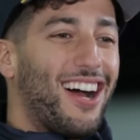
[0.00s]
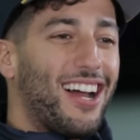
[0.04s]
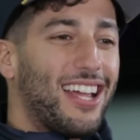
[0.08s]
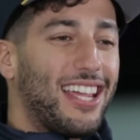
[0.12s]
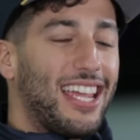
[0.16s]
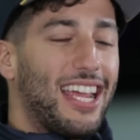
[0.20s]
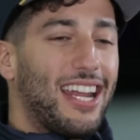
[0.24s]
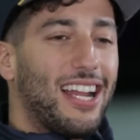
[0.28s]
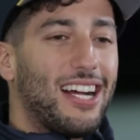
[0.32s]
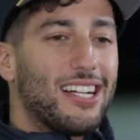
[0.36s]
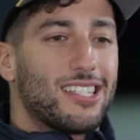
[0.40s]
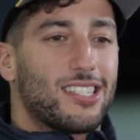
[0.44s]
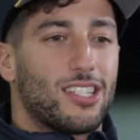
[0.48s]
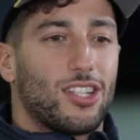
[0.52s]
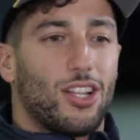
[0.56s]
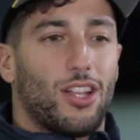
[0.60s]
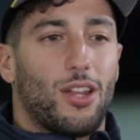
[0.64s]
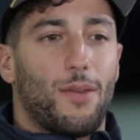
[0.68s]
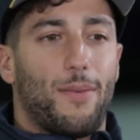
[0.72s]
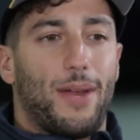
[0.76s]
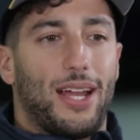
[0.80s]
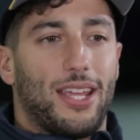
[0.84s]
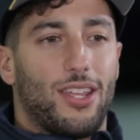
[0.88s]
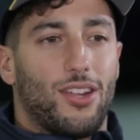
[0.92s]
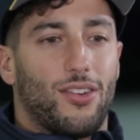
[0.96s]
I get asked a lot
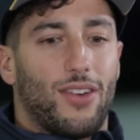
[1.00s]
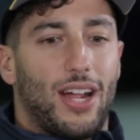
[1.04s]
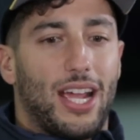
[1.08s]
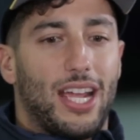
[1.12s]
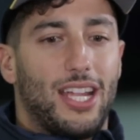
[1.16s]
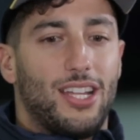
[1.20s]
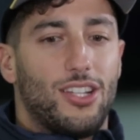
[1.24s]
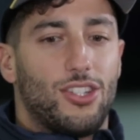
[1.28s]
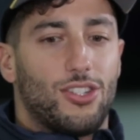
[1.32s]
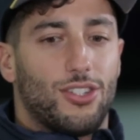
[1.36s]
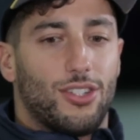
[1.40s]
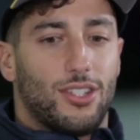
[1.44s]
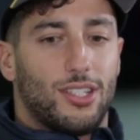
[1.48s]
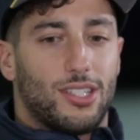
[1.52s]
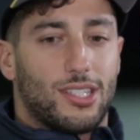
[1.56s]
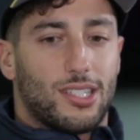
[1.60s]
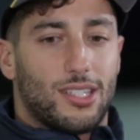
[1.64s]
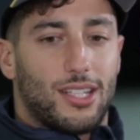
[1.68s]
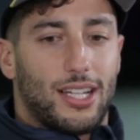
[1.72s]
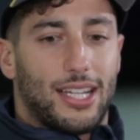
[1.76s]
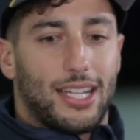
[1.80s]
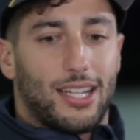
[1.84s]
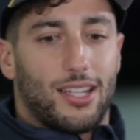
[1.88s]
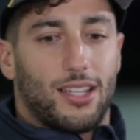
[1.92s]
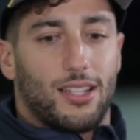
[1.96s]
about your age, and it's
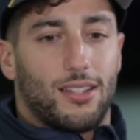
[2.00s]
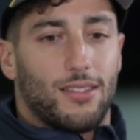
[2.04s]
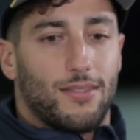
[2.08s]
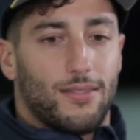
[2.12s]
like,